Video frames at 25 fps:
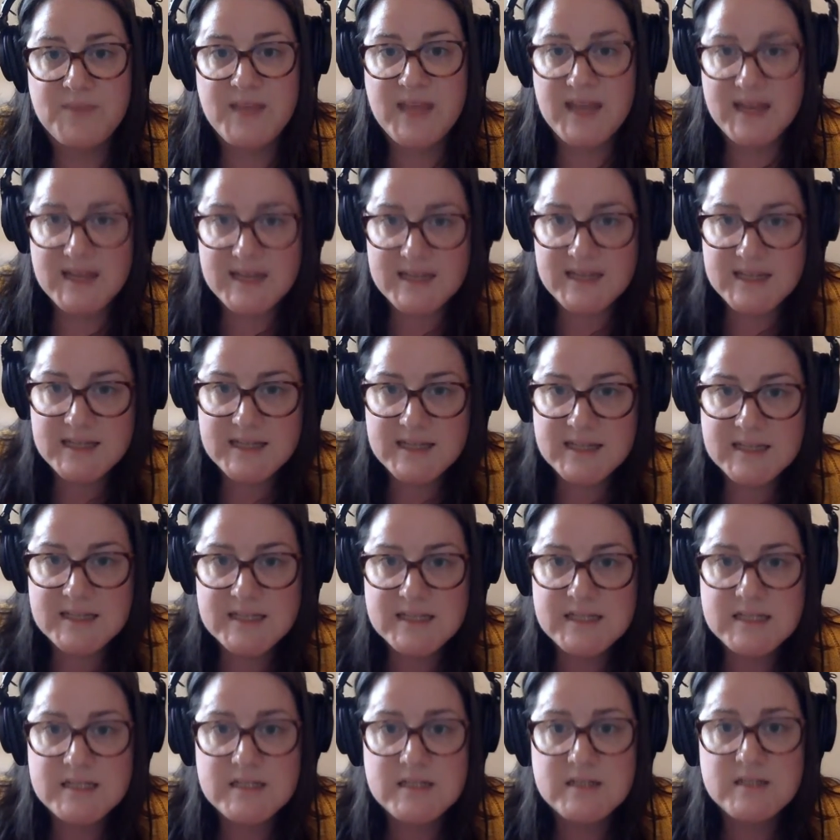80
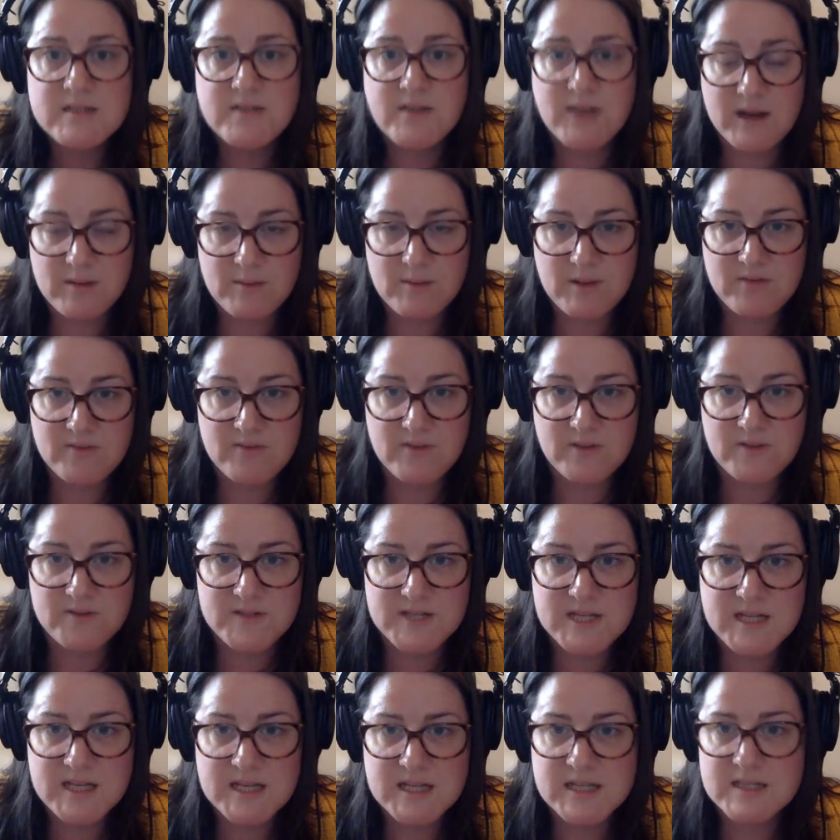divided by
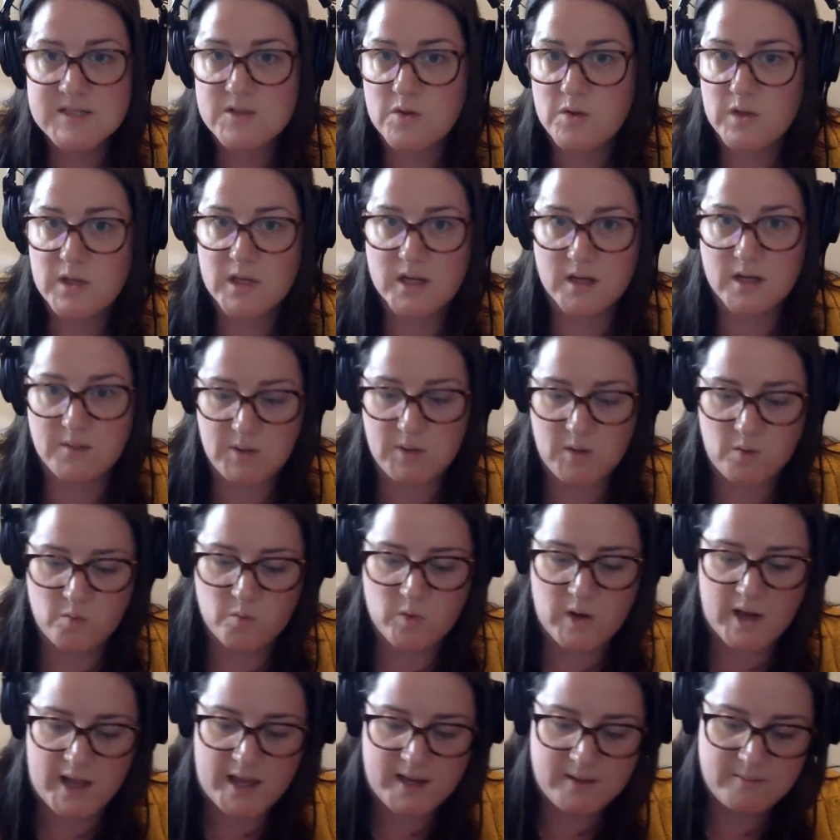50 is only going to be
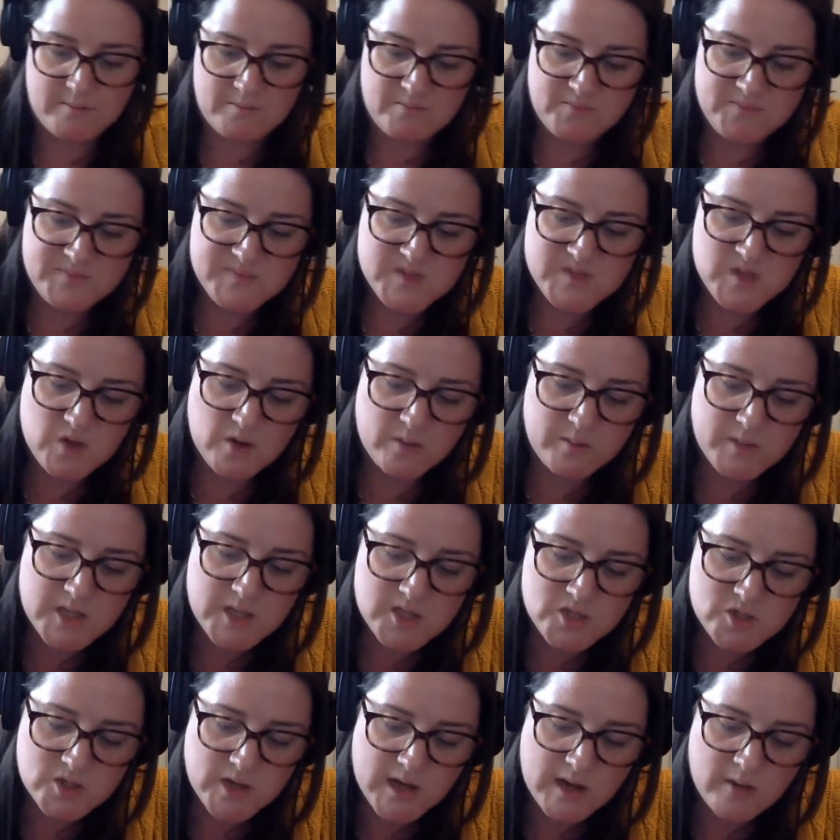1. So I'm going
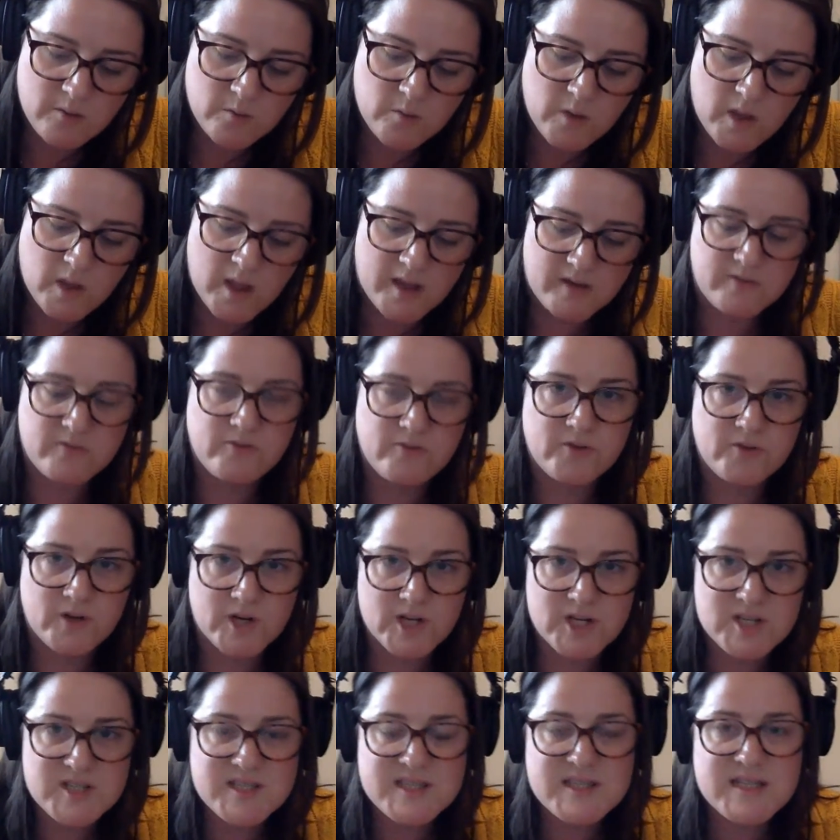to try 1
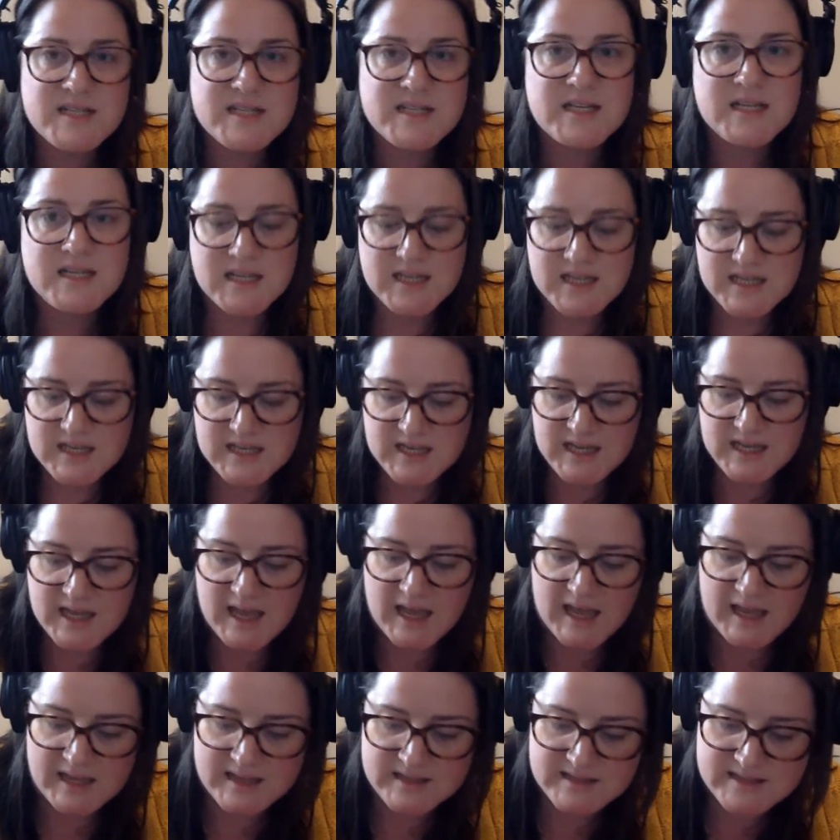first
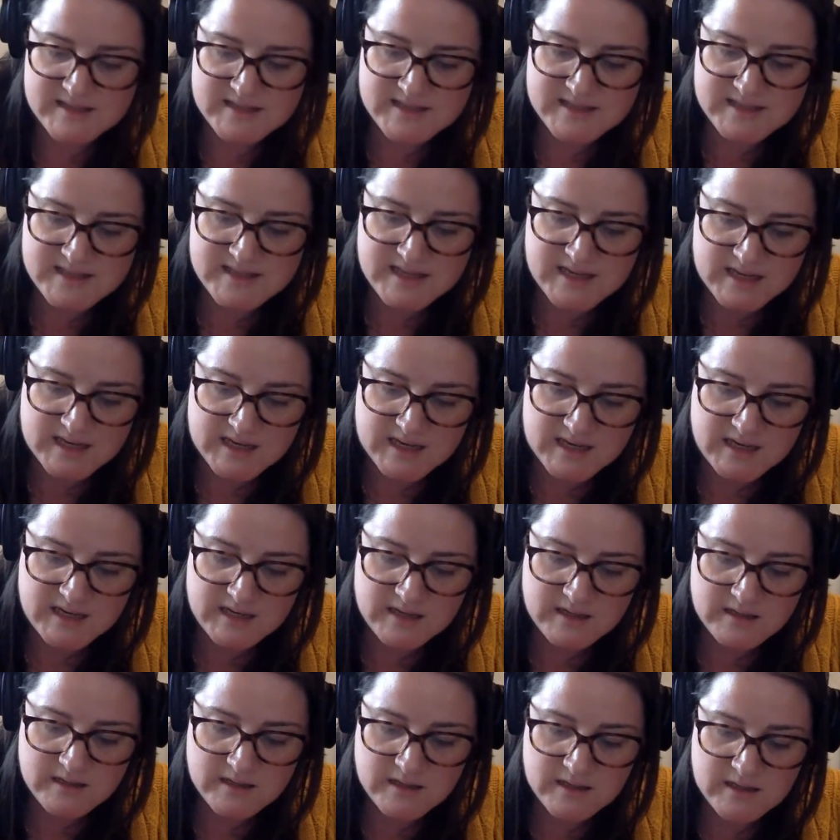and see
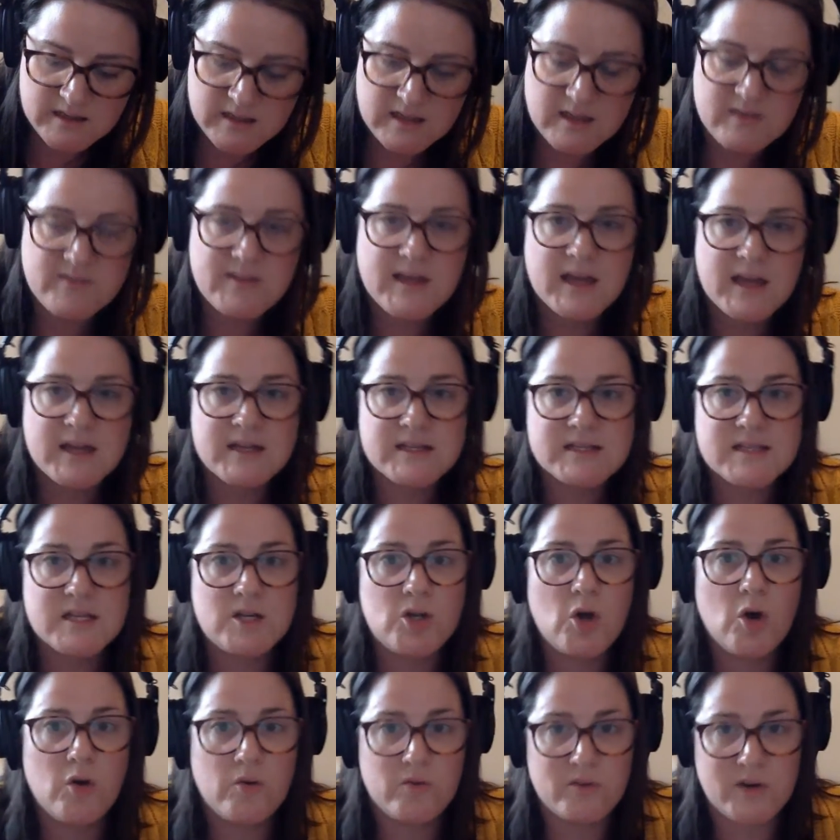if that is an
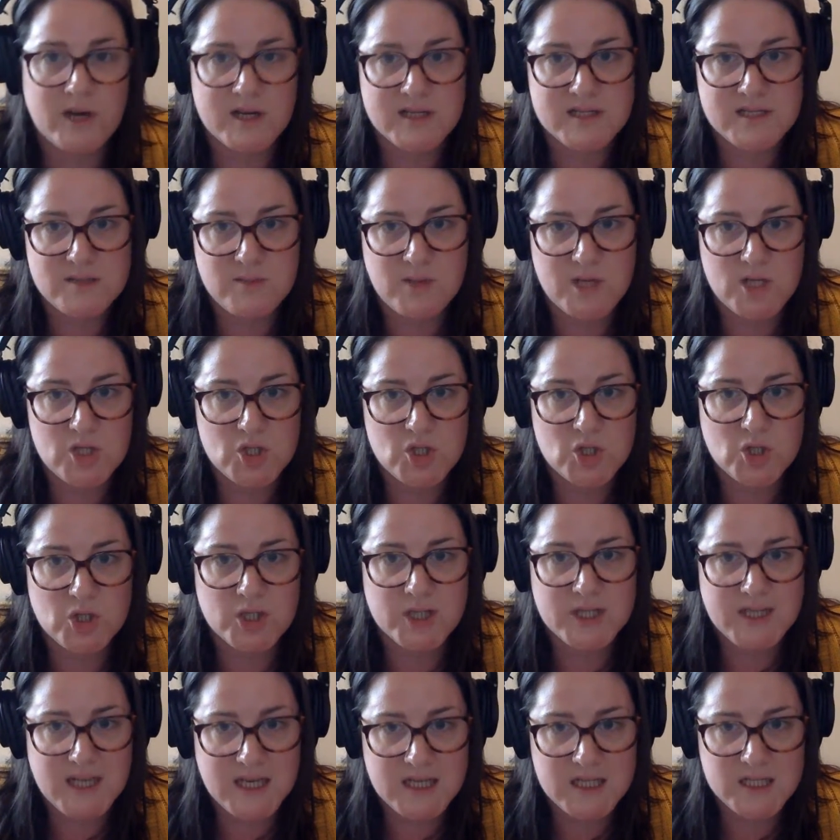overestimation or
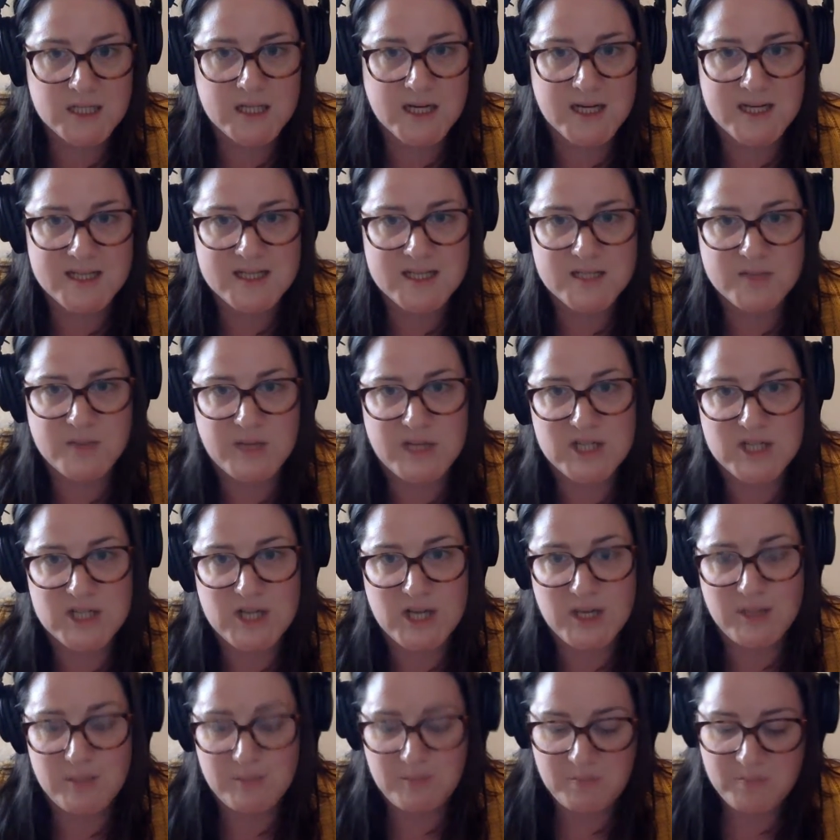an underestimation.